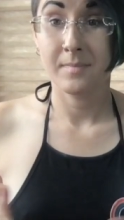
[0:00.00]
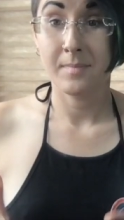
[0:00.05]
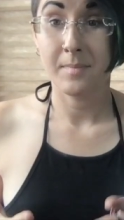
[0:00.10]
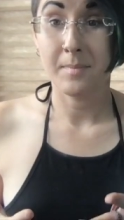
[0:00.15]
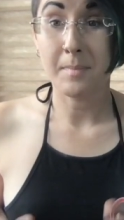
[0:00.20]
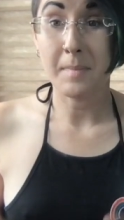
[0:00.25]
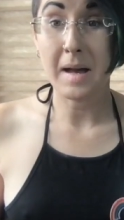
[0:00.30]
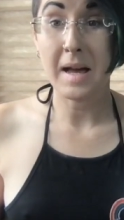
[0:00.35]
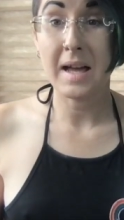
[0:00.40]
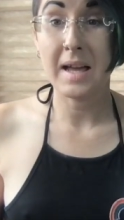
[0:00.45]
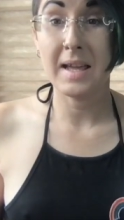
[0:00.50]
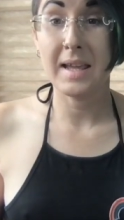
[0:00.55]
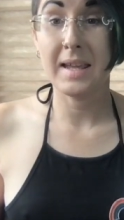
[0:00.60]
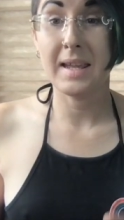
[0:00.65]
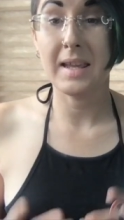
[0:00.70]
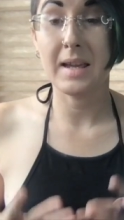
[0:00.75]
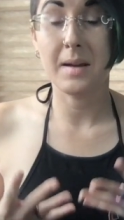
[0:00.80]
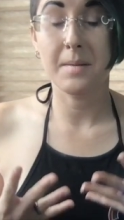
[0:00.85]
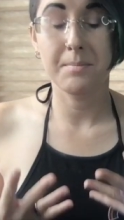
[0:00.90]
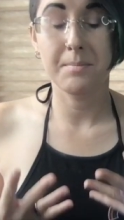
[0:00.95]

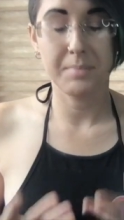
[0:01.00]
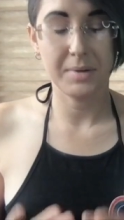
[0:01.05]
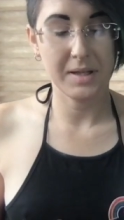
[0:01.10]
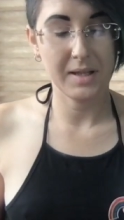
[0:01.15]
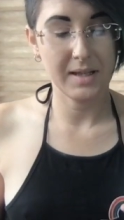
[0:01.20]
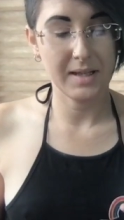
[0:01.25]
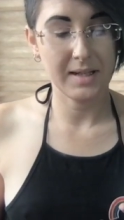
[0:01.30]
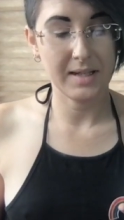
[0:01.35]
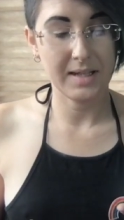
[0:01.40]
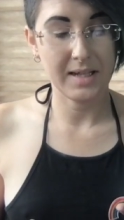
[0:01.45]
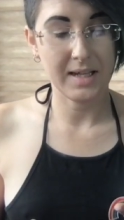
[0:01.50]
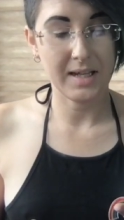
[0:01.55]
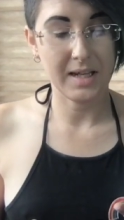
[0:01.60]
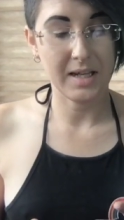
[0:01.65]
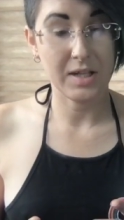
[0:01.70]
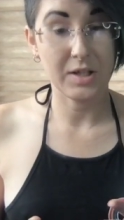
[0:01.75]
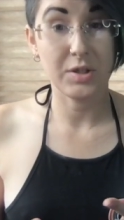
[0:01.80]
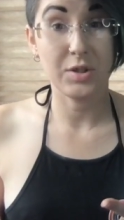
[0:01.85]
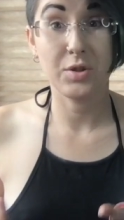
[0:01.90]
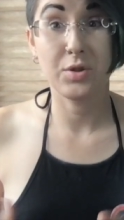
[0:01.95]
My
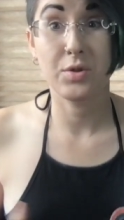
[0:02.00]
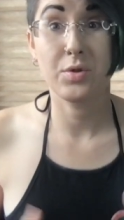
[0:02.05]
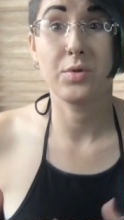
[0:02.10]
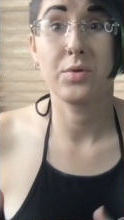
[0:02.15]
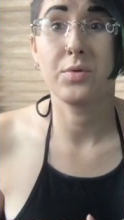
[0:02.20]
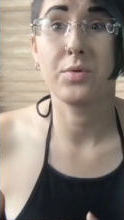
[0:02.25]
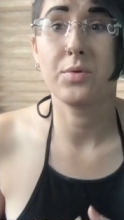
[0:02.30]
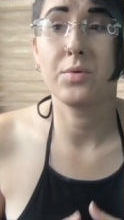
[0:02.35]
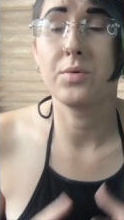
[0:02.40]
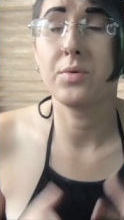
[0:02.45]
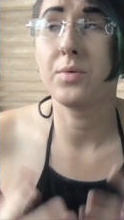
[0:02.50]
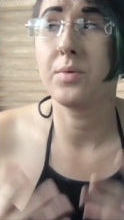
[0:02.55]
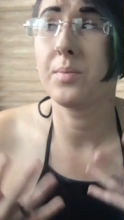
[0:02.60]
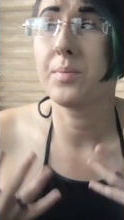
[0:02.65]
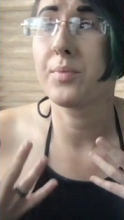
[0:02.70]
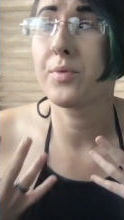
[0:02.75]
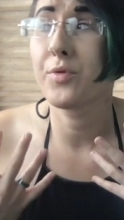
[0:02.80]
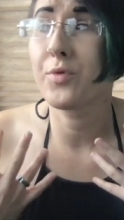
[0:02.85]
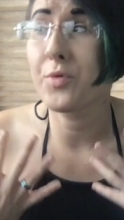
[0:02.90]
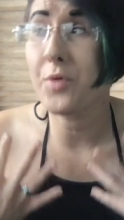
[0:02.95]
ability to
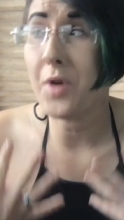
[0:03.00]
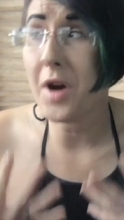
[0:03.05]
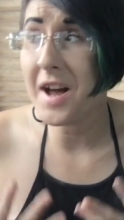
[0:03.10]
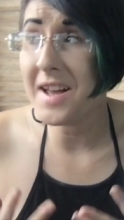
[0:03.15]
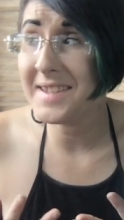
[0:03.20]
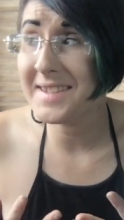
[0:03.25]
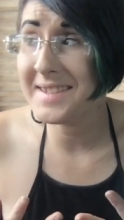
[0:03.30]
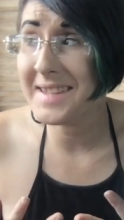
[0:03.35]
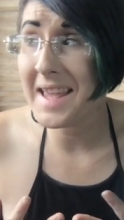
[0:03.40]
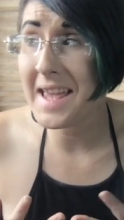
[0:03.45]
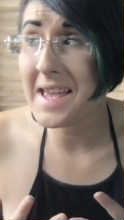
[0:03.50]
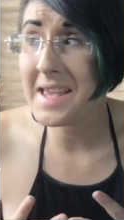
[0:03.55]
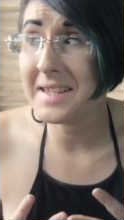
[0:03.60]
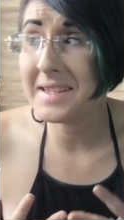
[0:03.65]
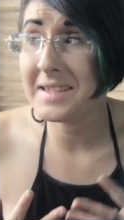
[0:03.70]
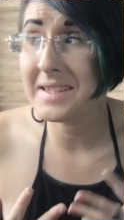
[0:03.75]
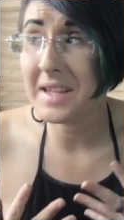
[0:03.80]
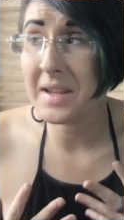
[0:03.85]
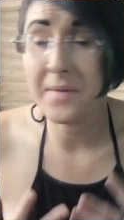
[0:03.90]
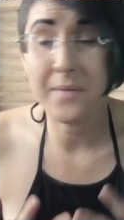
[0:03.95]

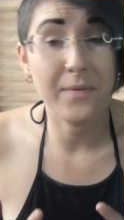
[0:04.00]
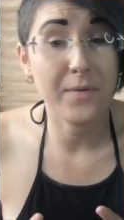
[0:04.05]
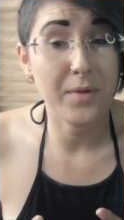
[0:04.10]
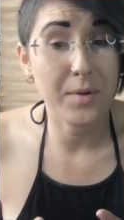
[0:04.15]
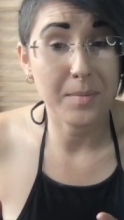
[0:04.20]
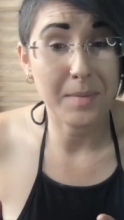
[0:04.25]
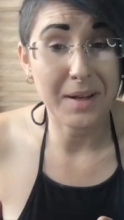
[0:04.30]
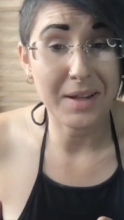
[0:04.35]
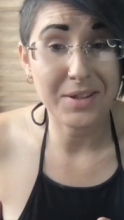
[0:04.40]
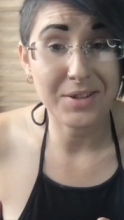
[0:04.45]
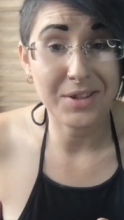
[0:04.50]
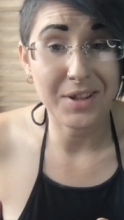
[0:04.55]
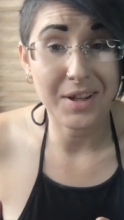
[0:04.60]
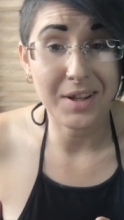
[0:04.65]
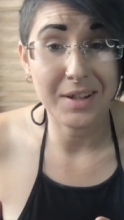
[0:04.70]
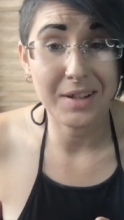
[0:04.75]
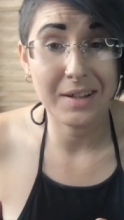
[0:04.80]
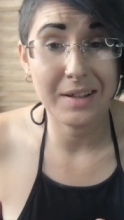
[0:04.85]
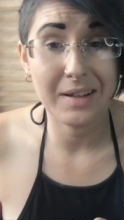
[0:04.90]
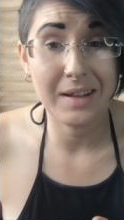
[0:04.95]
process
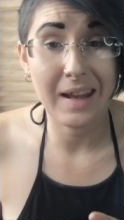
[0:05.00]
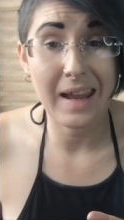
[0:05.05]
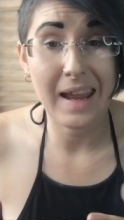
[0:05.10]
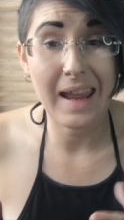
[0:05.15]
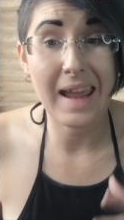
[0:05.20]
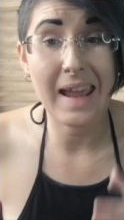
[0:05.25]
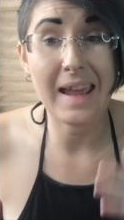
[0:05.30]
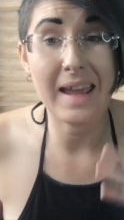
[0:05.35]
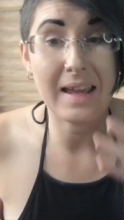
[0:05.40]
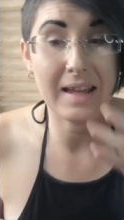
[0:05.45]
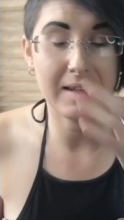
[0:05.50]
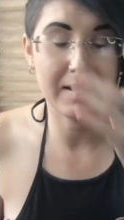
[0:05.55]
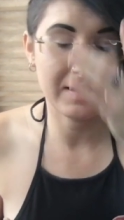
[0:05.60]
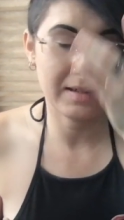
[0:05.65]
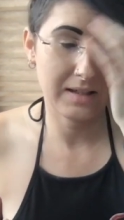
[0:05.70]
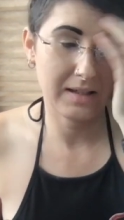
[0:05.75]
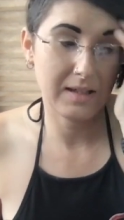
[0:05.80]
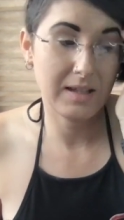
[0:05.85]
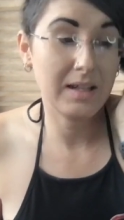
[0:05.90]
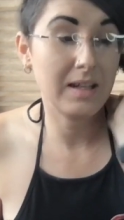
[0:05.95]
information and
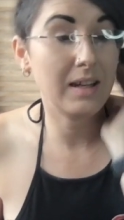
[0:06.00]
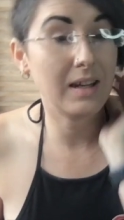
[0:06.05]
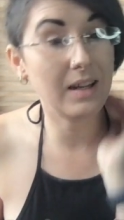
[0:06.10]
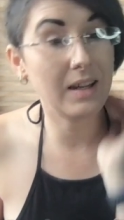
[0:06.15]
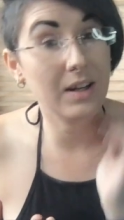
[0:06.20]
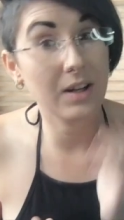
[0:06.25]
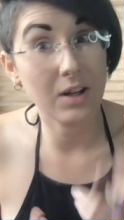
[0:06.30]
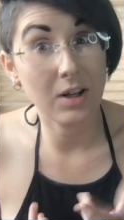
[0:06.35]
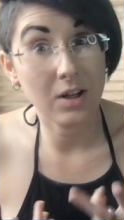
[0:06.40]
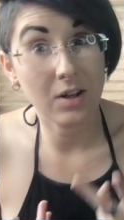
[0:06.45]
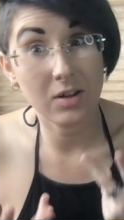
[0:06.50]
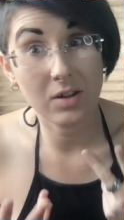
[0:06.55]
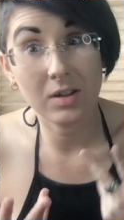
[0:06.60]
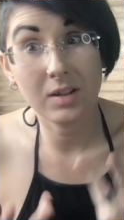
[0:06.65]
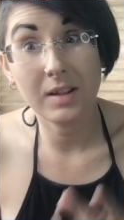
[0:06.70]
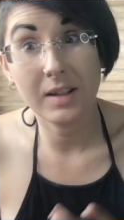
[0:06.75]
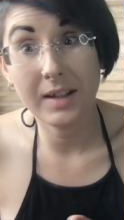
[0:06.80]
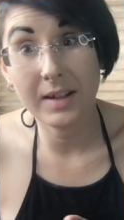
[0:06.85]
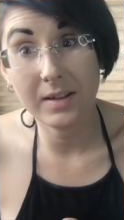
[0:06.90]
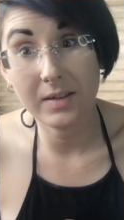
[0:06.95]
hear
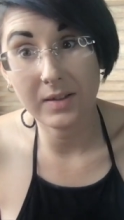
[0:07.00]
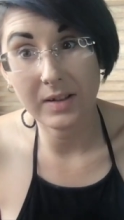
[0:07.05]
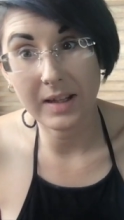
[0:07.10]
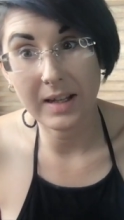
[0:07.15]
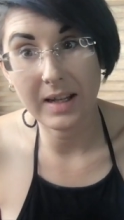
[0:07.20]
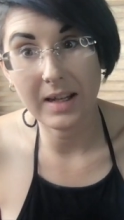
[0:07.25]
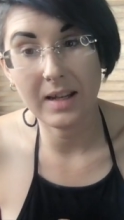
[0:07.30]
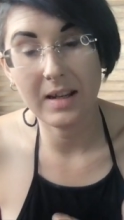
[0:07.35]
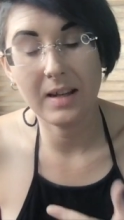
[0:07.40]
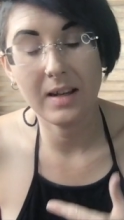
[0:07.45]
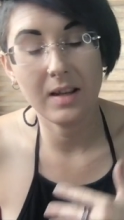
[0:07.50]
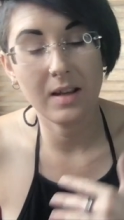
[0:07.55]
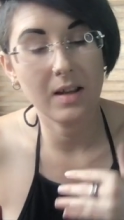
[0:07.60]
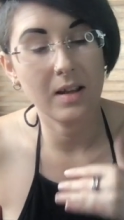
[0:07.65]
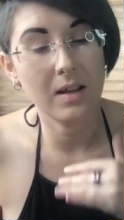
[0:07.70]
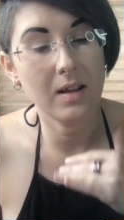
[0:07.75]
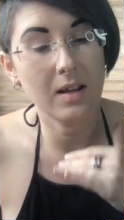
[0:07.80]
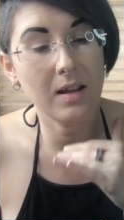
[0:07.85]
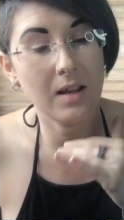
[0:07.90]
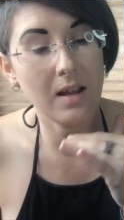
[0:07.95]
clearly
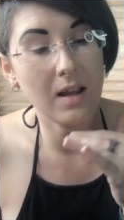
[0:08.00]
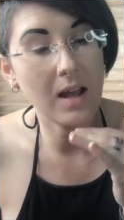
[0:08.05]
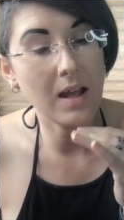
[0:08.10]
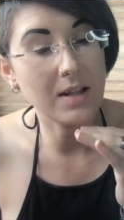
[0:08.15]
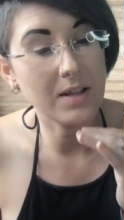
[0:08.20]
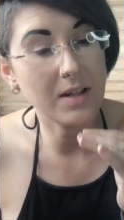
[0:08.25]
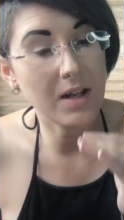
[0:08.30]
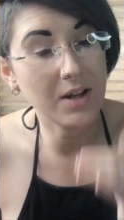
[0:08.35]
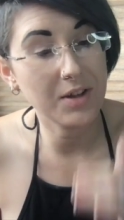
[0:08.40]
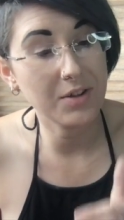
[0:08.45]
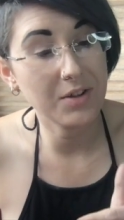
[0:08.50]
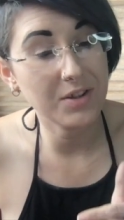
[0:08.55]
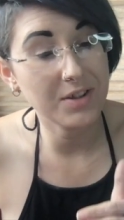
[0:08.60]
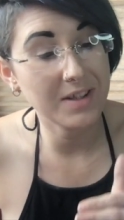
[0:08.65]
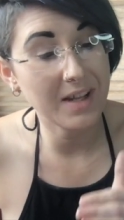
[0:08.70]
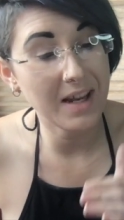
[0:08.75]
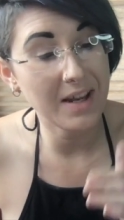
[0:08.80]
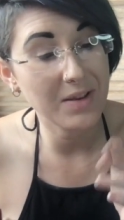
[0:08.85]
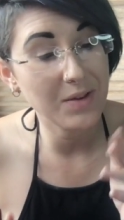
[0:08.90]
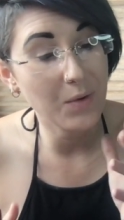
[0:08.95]
and
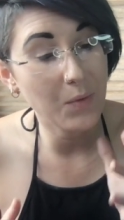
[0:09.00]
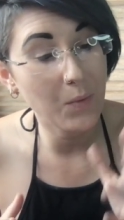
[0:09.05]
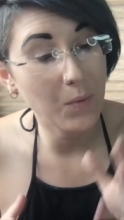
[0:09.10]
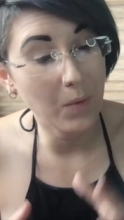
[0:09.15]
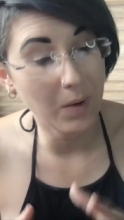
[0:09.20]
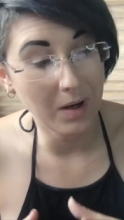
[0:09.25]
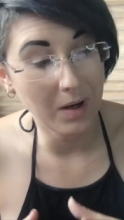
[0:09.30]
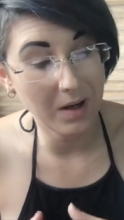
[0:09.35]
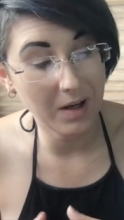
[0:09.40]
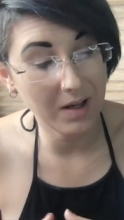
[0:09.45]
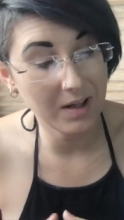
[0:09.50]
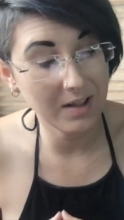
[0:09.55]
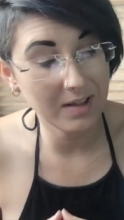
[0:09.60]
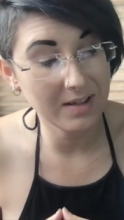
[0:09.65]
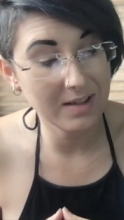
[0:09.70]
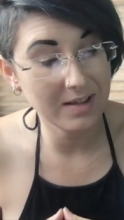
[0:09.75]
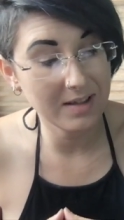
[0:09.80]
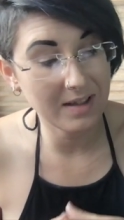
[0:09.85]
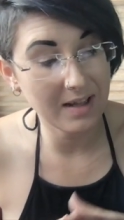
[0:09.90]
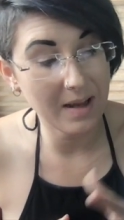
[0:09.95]
understand the
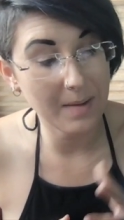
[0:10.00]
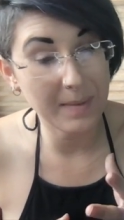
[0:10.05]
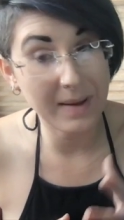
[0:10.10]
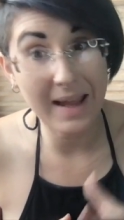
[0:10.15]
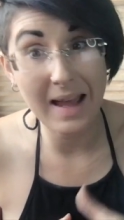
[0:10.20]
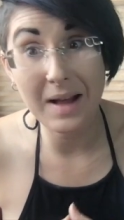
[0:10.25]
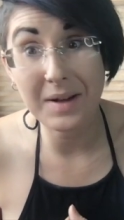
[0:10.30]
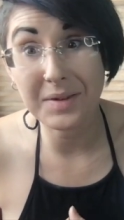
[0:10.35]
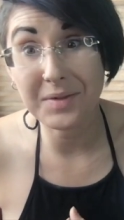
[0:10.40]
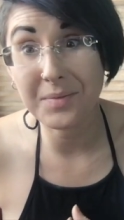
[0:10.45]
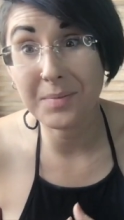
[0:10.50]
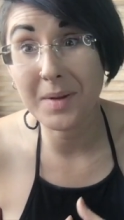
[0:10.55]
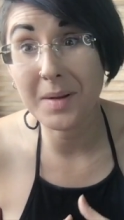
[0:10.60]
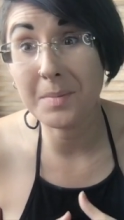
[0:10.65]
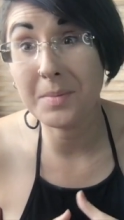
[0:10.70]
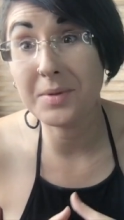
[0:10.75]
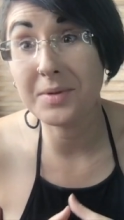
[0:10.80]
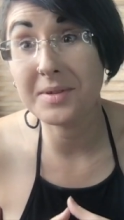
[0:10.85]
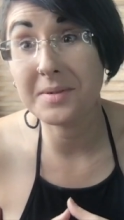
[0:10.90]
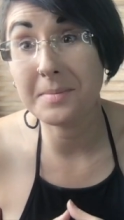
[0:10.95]
words coming out of
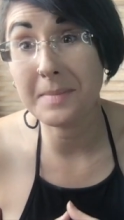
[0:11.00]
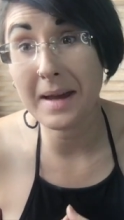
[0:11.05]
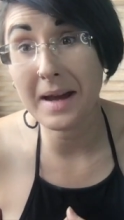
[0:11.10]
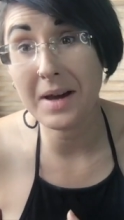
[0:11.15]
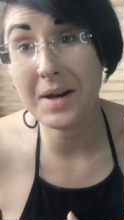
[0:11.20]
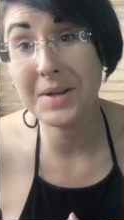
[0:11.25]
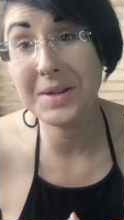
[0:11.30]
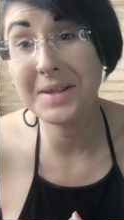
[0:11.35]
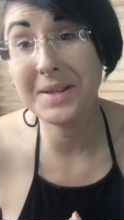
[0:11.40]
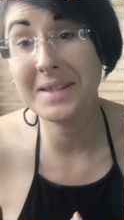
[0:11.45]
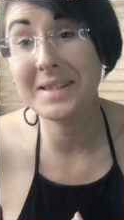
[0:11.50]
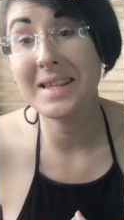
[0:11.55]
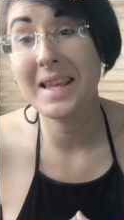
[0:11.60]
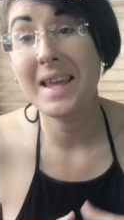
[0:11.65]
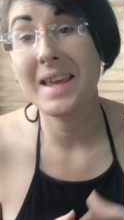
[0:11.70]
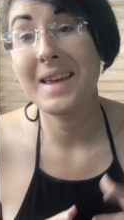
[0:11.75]
people's mouths